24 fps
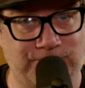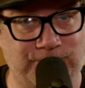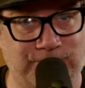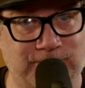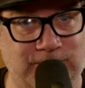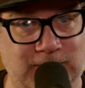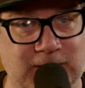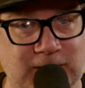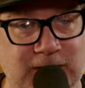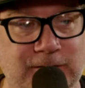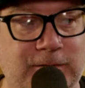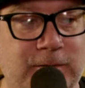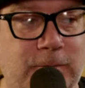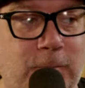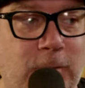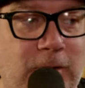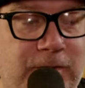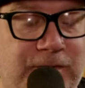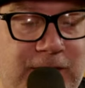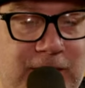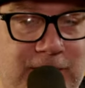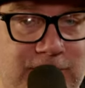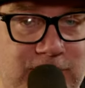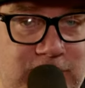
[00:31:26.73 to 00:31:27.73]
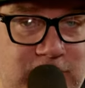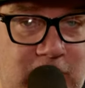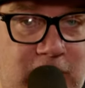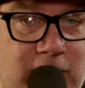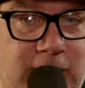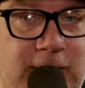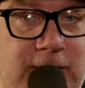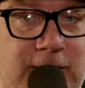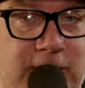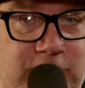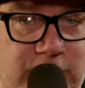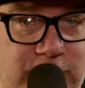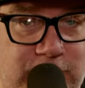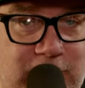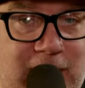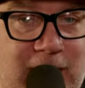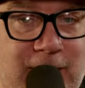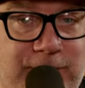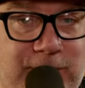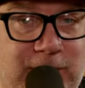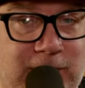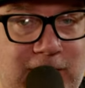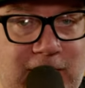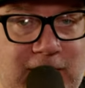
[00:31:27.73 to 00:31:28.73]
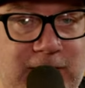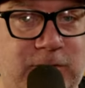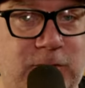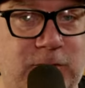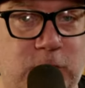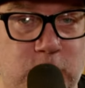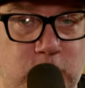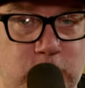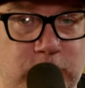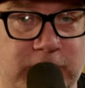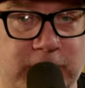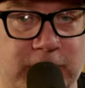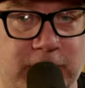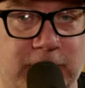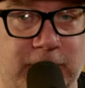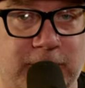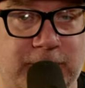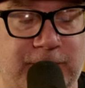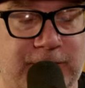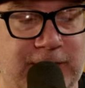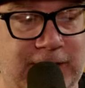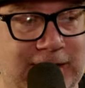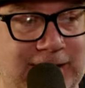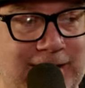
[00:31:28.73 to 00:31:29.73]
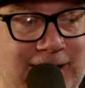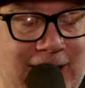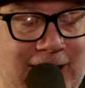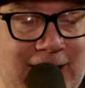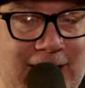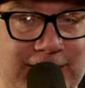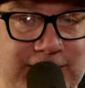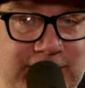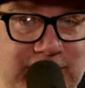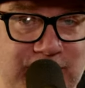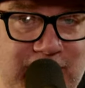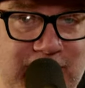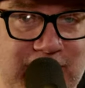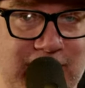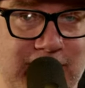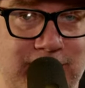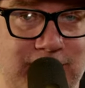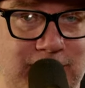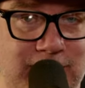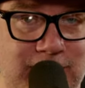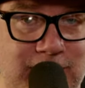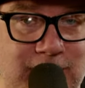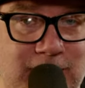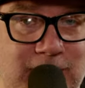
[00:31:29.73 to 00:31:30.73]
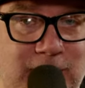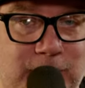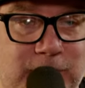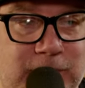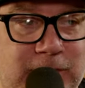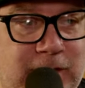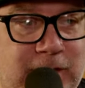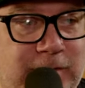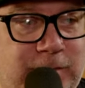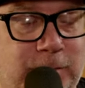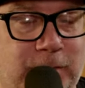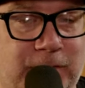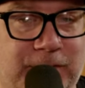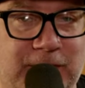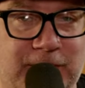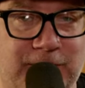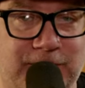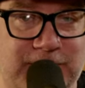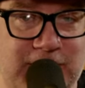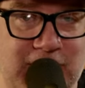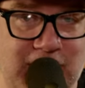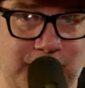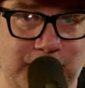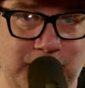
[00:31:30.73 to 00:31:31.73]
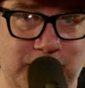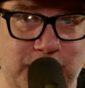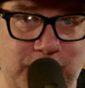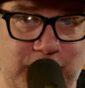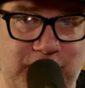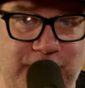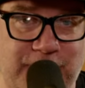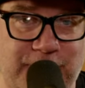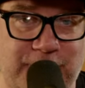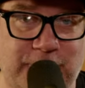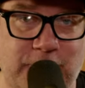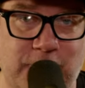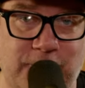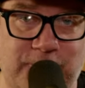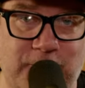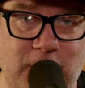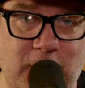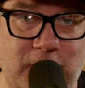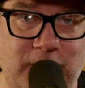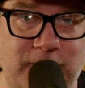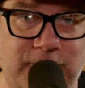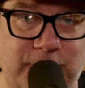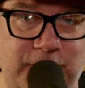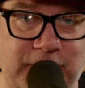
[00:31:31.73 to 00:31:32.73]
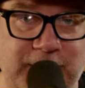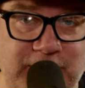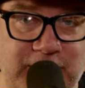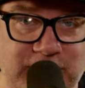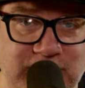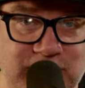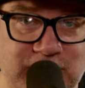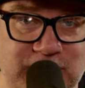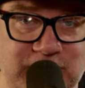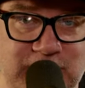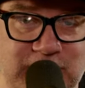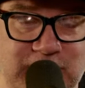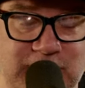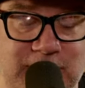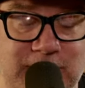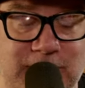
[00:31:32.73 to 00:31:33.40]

Given what they've done in the draft the last 2 years, if they can add to that, plus what they've dabbled with so far in free agency,